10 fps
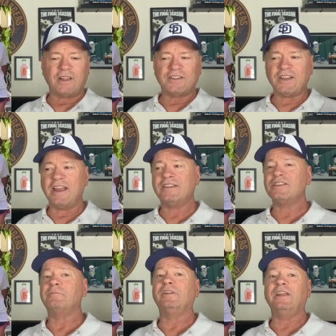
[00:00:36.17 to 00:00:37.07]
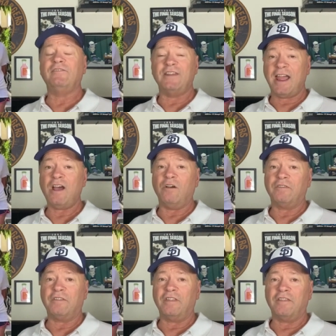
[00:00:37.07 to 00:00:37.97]
Scientists believe
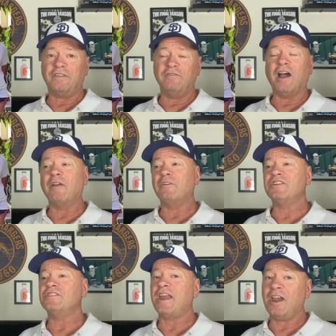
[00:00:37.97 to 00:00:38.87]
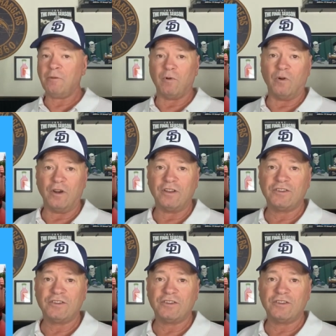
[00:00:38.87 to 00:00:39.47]
now that the virus is airborne,